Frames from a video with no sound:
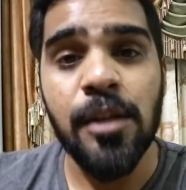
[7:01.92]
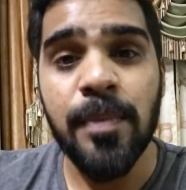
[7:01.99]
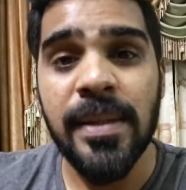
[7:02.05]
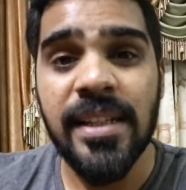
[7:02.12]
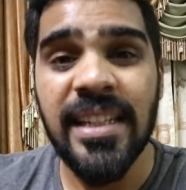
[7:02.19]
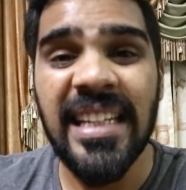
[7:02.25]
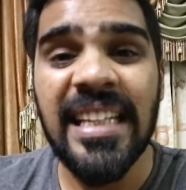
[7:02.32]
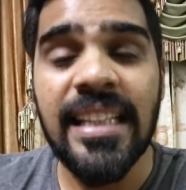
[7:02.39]

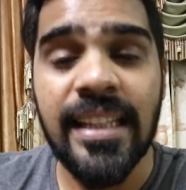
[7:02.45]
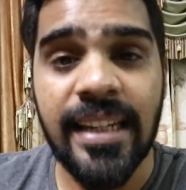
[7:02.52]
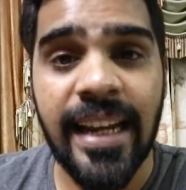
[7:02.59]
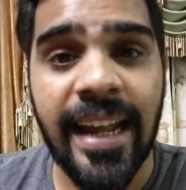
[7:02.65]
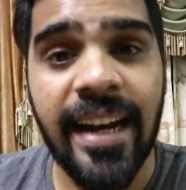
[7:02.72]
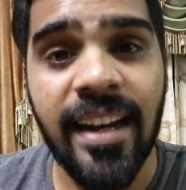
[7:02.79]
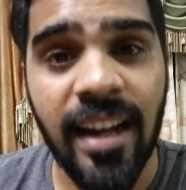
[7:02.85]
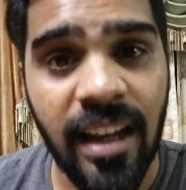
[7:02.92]
especially the
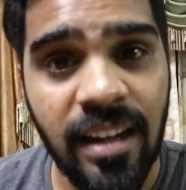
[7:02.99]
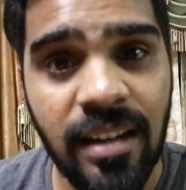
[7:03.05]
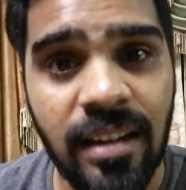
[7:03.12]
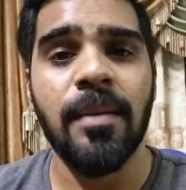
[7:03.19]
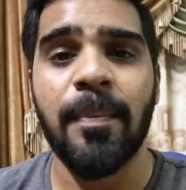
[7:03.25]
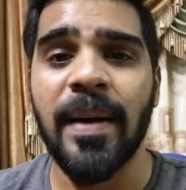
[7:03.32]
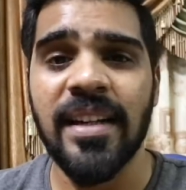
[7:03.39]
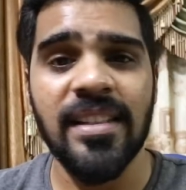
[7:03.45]
rear tire.
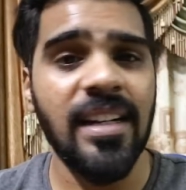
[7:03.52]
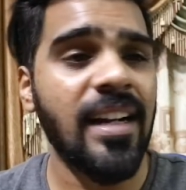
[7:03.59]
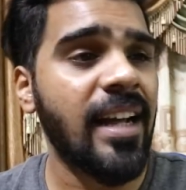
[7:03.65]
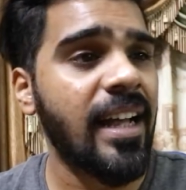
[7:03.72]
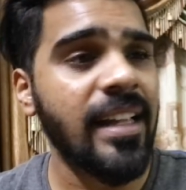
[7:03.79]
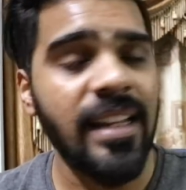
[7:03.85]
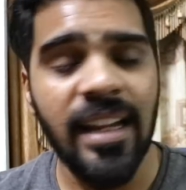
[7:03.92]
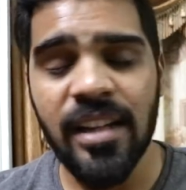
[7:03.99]
The puncture
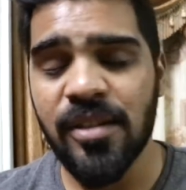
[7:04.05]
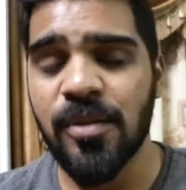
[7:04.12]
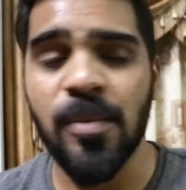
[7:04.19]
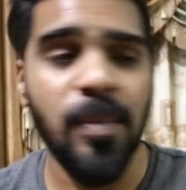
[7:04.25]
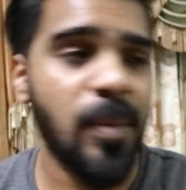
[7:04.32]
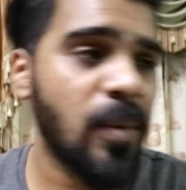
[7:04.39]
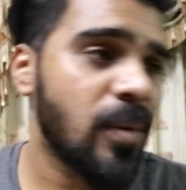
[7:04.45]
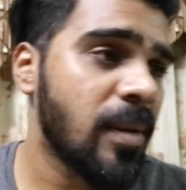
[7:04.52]
guy needs to
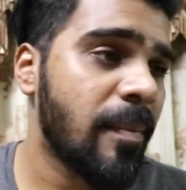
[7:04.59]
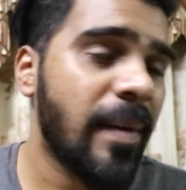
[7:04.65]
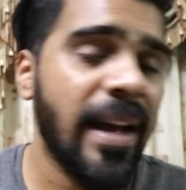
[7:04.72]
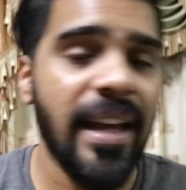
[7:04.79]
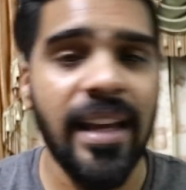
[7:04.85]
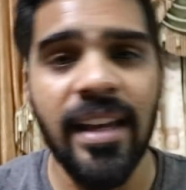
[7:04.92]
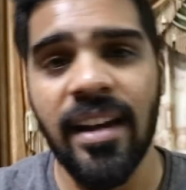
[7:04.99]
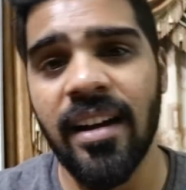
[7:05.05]
move the
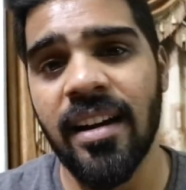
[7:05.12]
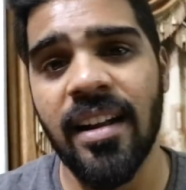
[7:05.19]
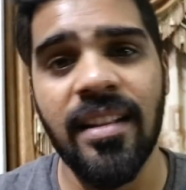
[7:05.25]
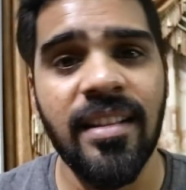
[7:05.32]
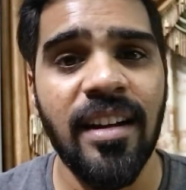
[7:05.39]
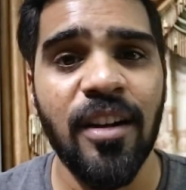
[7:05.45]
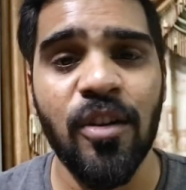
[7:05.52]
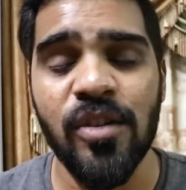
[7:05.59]
bike here
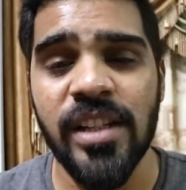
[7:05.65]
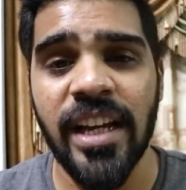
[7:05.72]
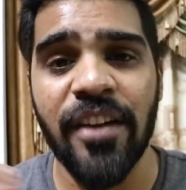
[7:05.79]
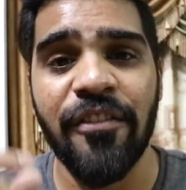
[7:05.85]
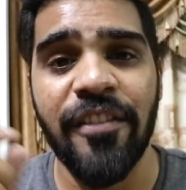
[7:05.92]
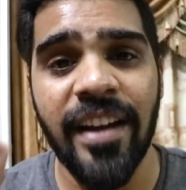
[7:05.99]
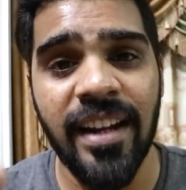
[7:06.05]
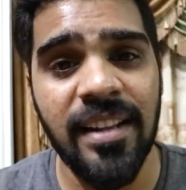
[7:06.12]
and there to check
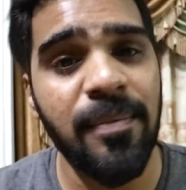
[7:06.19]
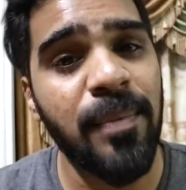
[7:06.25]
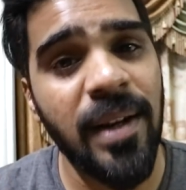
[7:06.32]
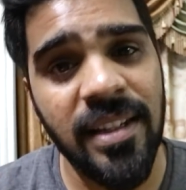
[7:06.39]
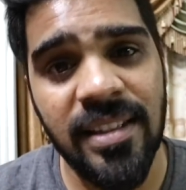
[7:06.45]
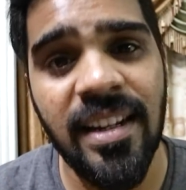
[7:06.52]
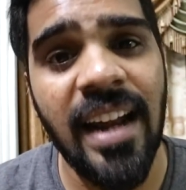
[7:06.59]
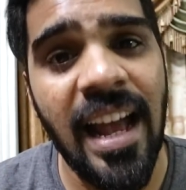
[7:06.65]
where the
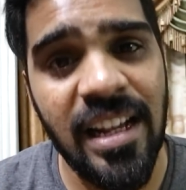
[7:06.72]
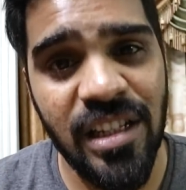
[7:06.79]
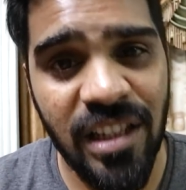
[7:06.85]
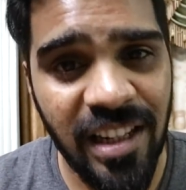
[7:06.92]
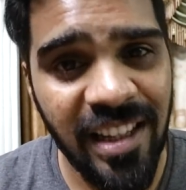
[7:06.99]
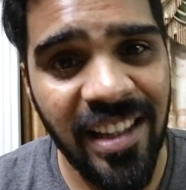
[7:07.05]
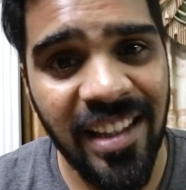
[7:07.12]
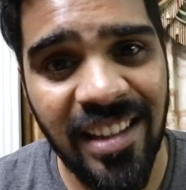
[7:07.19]
puncture
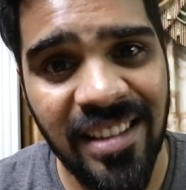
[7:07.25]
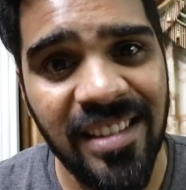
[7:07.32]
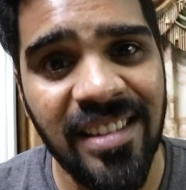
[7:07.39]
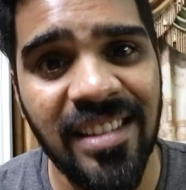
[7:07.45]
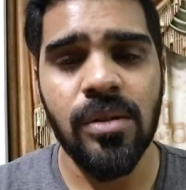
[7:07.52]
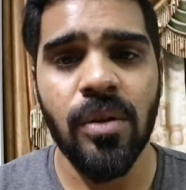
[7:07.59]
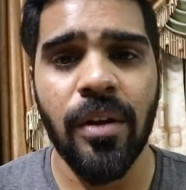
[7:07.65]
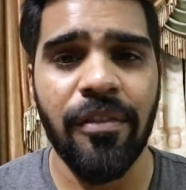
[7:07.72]
actually is.
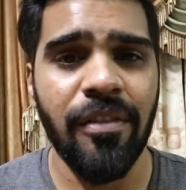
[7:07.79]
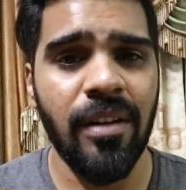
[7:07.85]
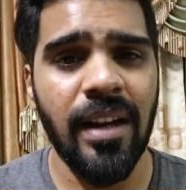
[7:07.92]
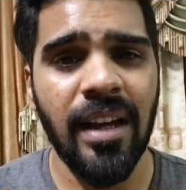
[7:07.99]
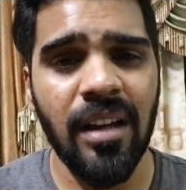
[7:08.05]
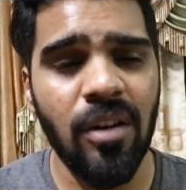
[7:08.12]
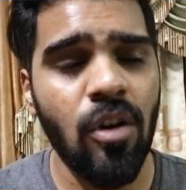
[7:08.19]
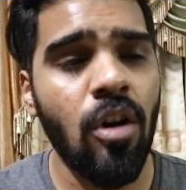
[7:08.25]
So if you're
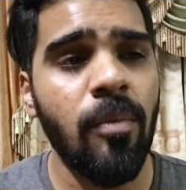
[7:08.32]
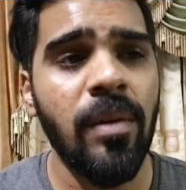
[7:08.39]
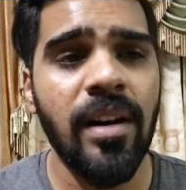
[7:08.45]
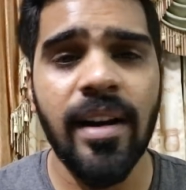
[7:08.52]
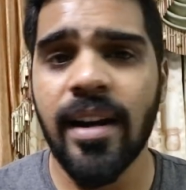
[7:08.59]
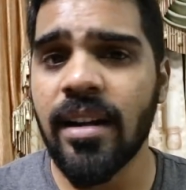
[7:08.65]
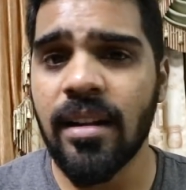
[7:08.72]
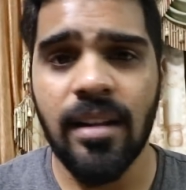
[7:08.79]
like a normal
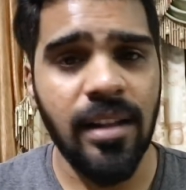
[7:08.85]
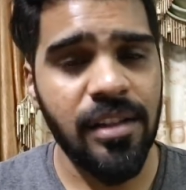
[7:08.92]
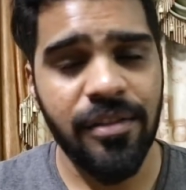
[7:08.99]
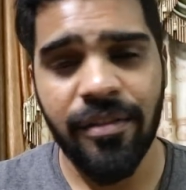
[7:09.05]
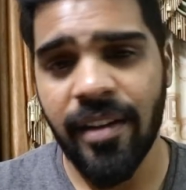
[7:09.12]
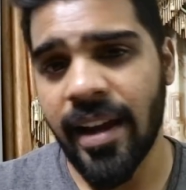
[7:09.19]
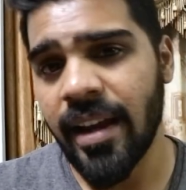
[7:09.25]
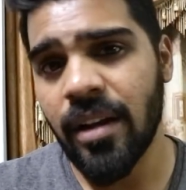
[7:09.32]
rider, it's
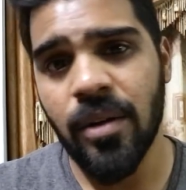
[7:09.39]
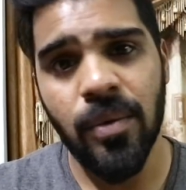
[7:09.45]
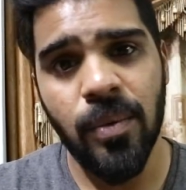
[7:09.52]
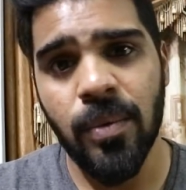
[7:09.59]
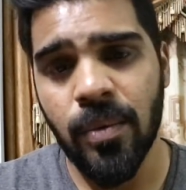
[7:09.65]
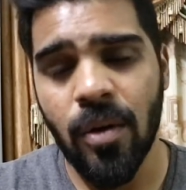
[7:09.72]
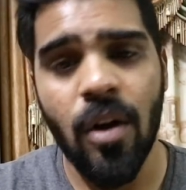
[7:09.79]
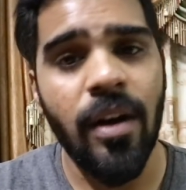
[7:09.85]
fine
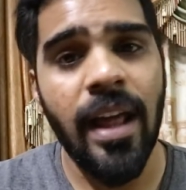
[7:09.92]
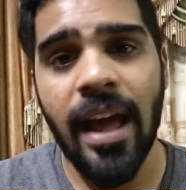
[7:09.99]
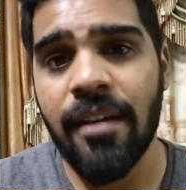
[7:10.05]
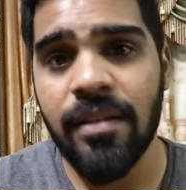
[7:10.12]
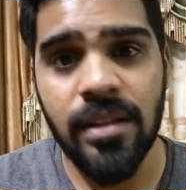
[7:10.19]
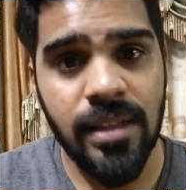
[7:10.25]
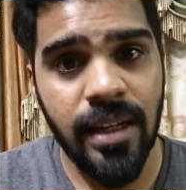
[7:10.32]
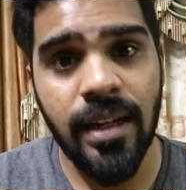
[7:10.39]
to not have
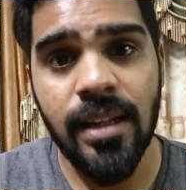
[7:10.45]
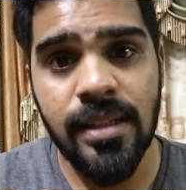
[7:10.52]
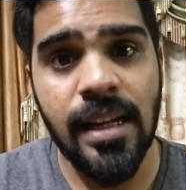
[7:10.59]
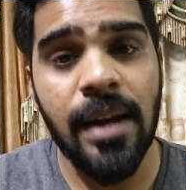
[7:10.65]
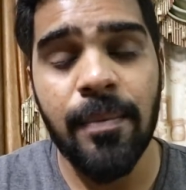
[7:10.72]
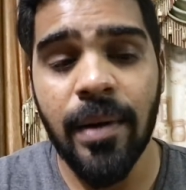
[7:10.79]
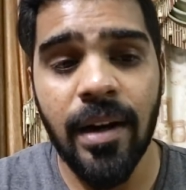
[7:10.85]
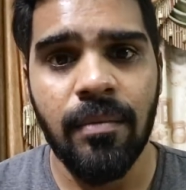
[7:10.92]
a center
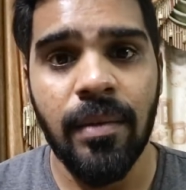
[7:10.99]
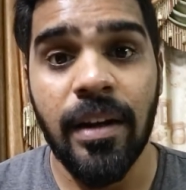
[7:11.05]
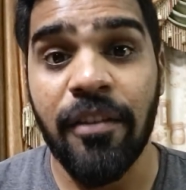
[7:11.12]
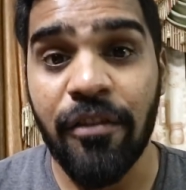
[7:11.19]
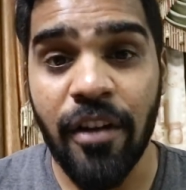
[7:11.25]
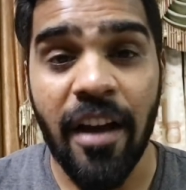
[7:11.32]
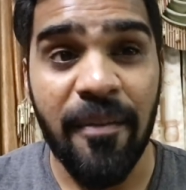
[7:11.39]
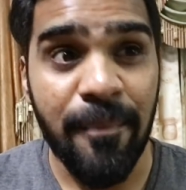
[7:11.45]
stand, but if
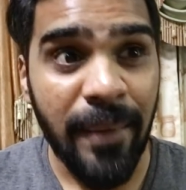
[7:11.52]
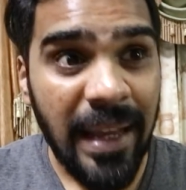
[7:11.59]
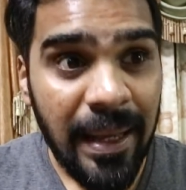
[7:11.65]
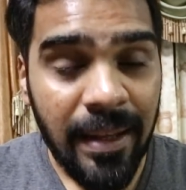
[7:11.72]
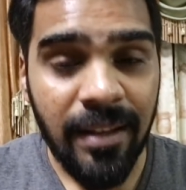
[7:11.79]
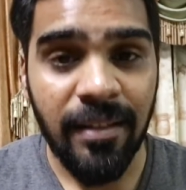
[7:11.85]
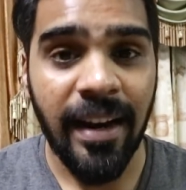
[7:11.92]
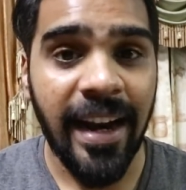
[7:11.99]
you have big
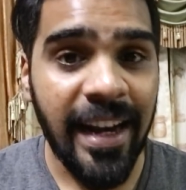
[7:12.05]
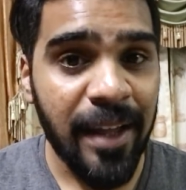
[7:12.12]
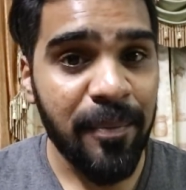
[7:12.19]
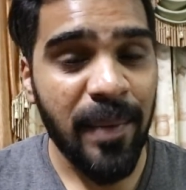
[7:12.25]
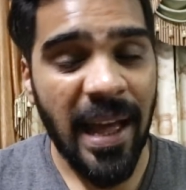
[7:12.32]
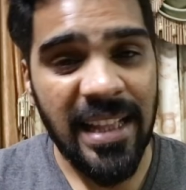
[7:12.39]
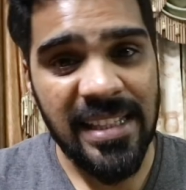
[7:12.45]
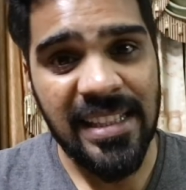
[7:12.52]
riding
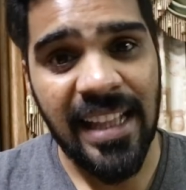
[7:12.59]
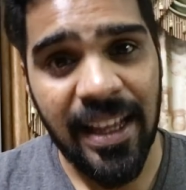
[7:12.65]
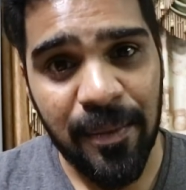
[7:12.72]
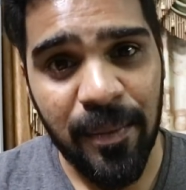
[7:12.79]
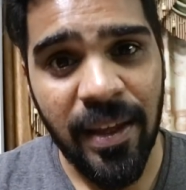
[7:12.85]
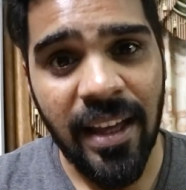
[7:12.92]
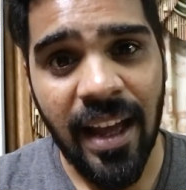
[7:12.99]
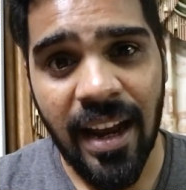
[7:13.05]
plans like
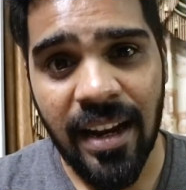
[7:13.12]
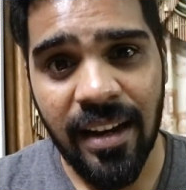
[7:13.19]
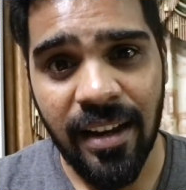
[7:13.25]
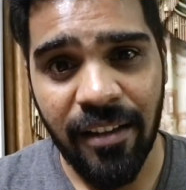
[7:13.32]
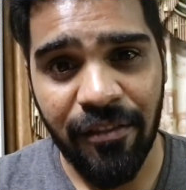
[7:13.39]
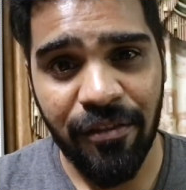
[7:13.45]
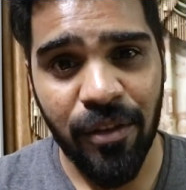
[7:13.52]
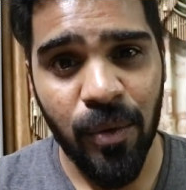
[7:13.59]
me, and
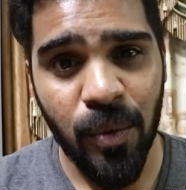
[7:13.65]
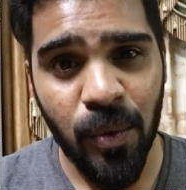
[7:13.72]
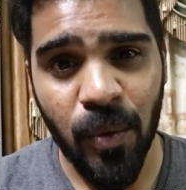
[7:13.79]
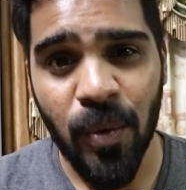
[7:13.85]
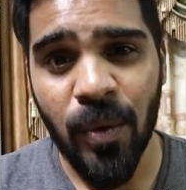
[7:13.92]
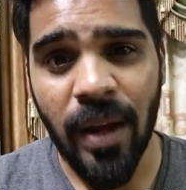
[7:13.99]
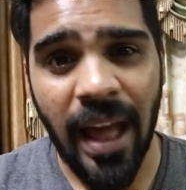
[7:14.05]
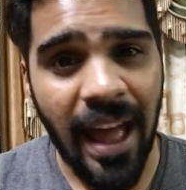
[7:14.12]
if you
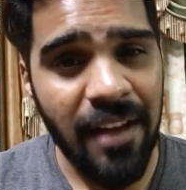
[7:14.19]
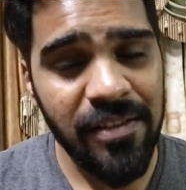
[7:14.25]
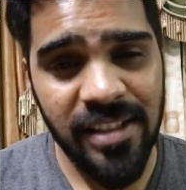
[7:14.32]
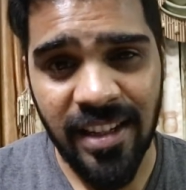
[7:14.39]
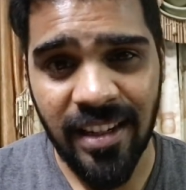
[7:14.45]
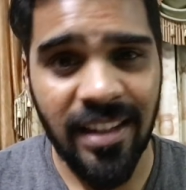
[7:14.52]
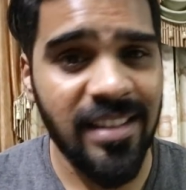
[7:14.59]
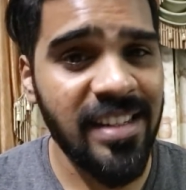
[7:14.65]
don't have a
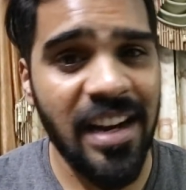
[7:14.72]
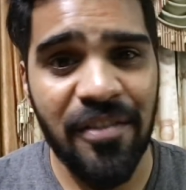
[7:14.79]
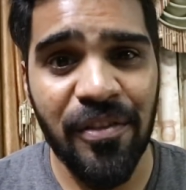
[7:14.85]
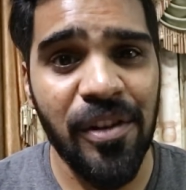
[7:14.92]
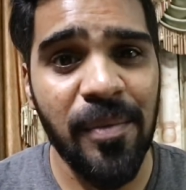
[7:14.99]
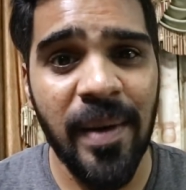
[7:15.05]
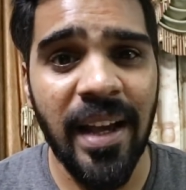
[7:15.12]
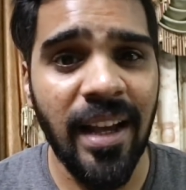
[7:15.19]
center stand for
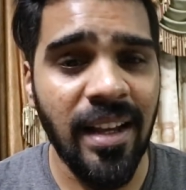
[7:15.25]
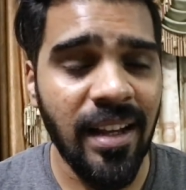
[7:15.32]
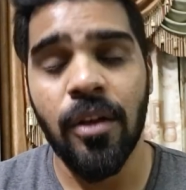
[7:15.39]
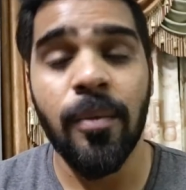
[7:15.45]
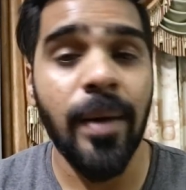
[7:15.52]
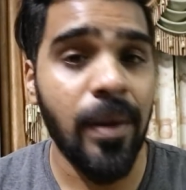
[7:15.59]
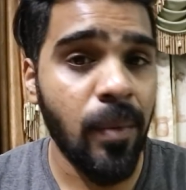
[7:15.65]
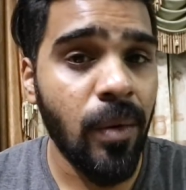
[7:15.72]
your bike, you
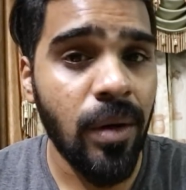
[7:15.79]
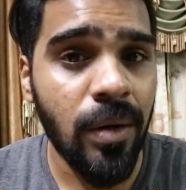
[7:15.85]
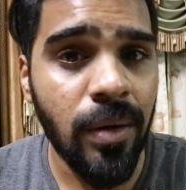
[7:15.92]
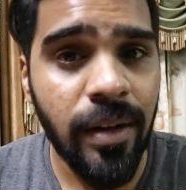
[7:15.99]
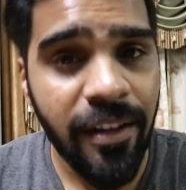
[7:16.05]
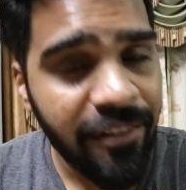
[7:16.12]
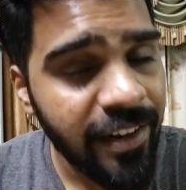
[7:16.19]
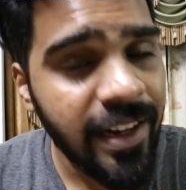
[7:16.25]
might want to
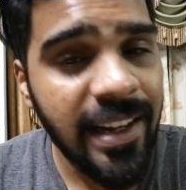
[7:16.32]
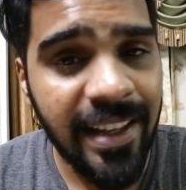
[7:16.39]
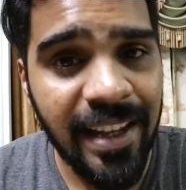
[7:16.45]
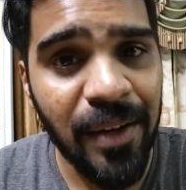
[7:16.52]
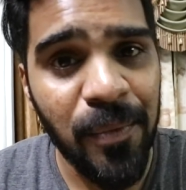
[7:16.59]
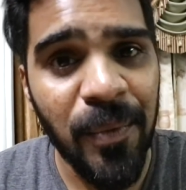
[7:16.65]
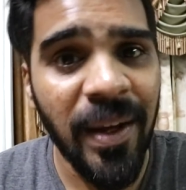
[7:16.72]
definitely get